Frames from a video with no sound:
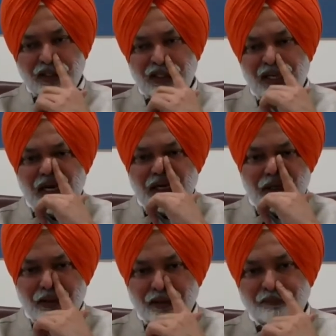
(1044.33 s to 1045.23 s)
that
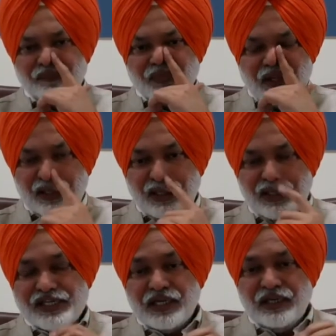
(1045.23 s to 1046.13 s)

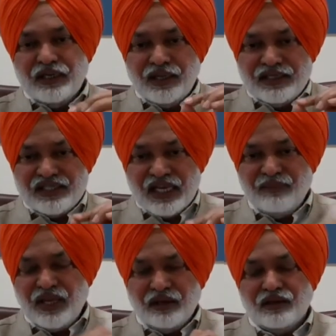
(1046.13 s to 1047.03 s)
it shall
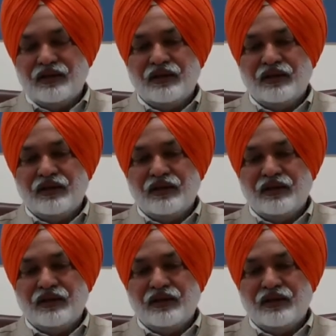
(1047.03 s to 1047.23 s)
examine,